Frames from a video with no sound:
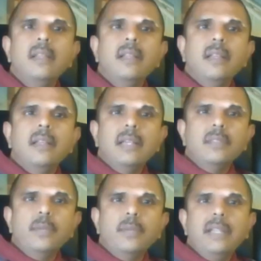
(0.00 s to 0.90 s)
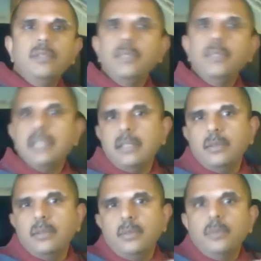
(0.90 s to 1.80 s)
As a race, we tend to
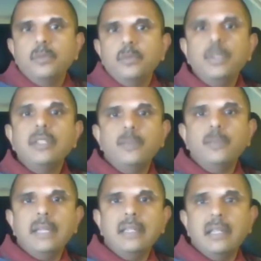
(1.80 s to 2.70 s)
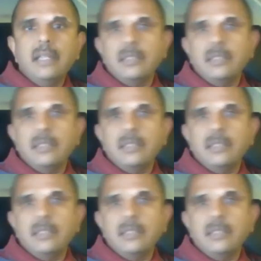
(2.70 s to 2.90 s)
treat this planet as